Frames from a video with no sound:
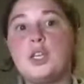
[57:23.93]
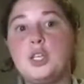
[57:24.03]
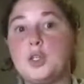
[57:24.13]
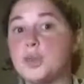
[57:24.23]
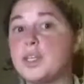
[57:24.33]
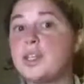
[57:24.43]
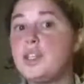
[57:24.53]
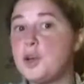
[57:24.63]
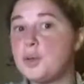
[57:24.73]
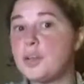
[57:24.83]
you said
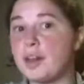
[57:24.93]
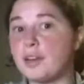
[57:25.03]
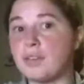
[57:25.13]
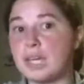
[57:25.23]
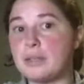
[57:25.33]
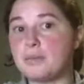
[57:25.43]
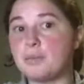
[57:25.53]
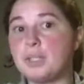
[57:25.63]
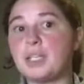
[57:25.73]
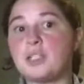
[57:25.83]
no to that event
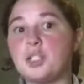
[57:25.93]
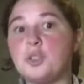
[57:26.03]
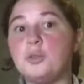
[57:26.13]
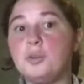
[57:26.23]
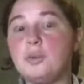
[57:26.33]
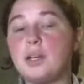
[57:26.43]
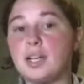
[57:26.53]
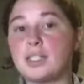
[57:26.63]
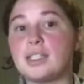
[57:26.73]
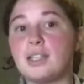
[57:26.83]
because you
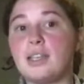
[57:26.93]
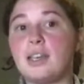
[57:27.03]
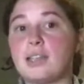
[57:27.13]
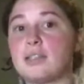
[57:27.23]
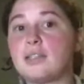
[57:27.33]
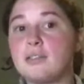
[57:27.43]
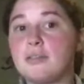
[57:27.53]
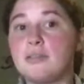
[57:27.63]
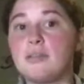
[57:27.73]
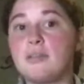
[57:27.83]
got to say yes
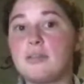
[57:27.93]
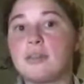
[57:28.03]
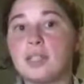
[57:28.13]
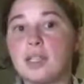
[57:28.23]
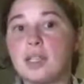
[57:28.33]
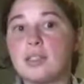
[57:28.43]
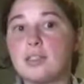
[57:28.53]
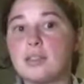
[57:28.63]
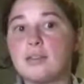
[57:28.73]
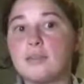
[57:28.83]
to
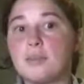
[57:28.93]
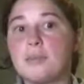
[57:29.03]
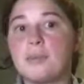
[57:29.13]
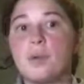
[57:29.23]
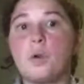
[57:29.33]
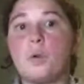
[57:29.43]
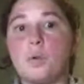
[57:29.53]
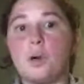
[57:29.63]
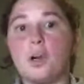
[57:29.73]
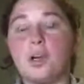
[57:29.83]
this,
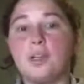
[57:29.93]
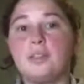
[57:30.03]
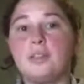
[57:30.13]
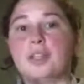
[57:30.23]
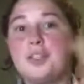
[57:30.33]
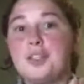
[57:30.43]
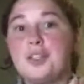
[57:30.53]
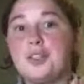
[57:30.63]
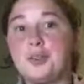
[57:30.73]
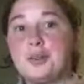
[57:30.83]
or
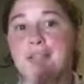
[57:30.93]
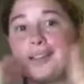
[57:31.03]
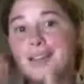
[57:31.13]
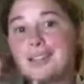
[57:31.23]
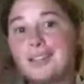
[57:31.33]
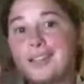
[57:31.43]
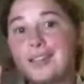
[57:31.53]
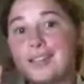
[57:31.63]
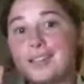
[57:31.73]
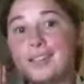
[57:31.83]
you said yes to
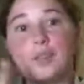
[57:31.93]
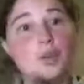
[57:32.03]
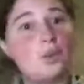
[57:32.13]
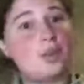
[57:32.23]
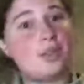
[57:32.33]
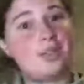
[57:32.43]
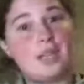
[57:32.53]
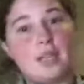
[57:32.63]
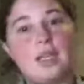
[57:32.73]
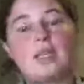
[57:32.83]
this, so you couldn't
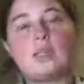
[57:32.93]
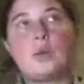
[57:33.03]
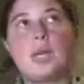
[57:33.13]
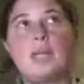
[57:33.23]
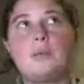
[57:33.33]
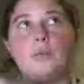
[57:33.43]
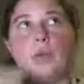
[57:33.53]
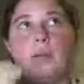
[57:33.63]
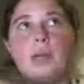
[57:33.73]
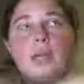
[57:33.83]
say. So
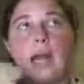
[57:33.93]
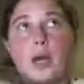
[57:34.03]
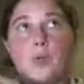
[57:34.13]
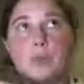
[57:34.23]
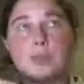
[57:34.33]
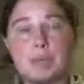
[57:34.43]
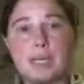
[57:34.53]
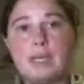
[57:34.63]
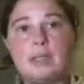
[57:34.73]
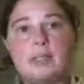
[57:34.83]
it helps me
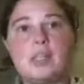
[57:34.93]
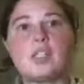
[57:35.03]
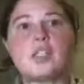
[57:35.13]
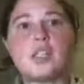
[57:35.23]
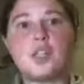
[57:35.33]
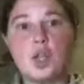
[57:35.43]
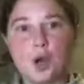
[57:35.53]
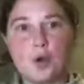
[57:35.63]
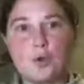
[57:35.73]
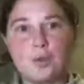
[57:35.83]
to
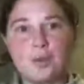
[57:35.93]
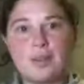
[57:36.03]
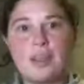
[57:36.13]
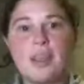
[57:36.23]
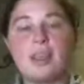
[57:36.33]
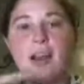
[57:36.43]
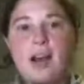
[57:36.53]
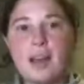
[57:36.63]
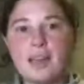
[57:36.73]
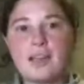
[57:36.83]
know that
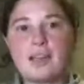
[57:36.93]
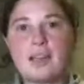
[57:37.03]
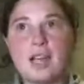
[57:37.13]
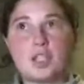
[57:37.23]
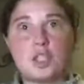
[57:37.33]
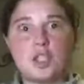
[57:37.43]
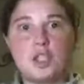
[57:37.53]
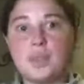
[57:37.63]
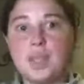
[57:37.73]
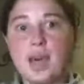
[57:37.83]
I got to
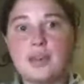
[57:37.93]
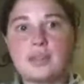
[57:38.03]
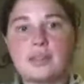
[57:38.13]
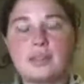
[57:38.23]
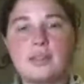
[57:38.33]
choose that.